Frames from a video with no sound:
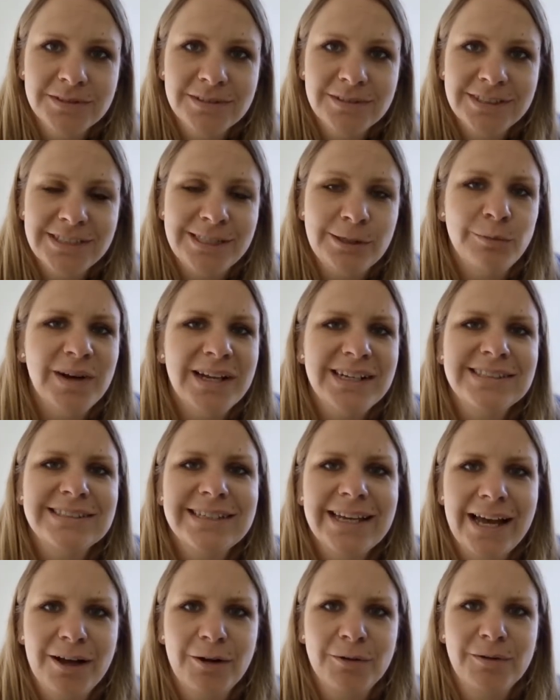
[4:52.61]
She went
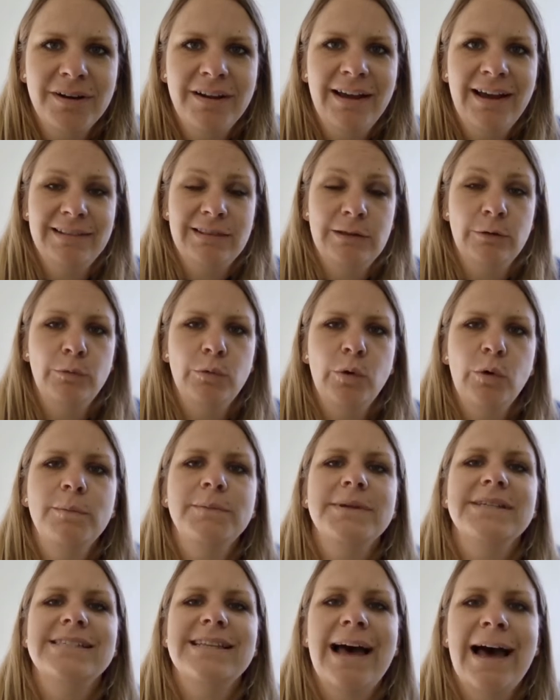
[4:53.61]
out at the
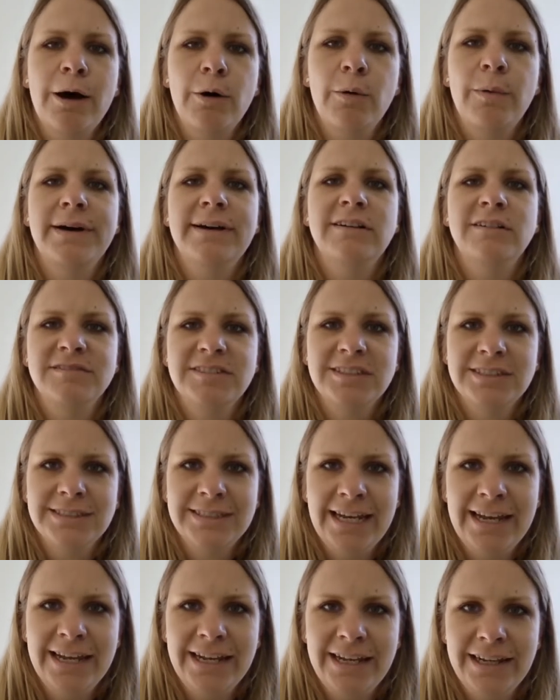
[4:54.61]
warmest hour of the
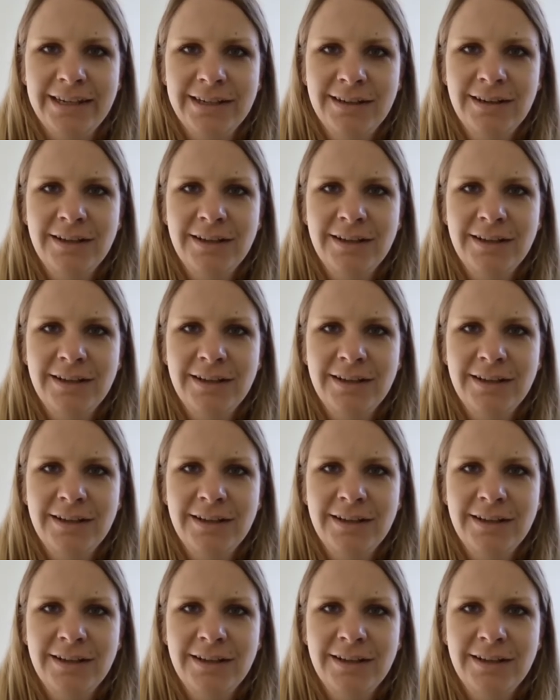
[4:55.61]
day